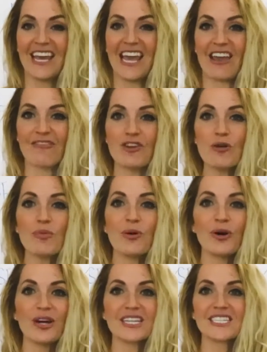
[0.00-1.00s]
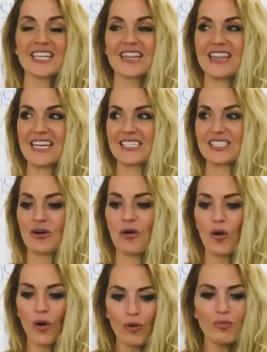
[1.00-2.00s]
If you put this
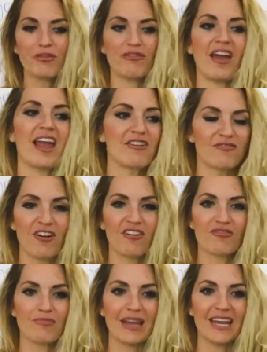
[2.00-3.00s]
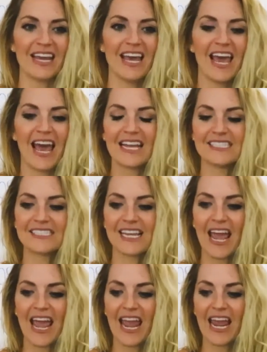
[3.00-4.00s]
whole buffet in front of me, and
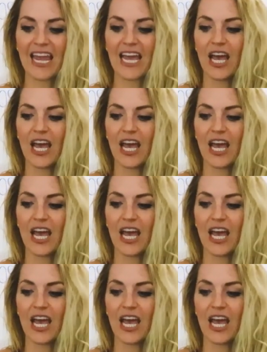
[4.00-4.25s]
say,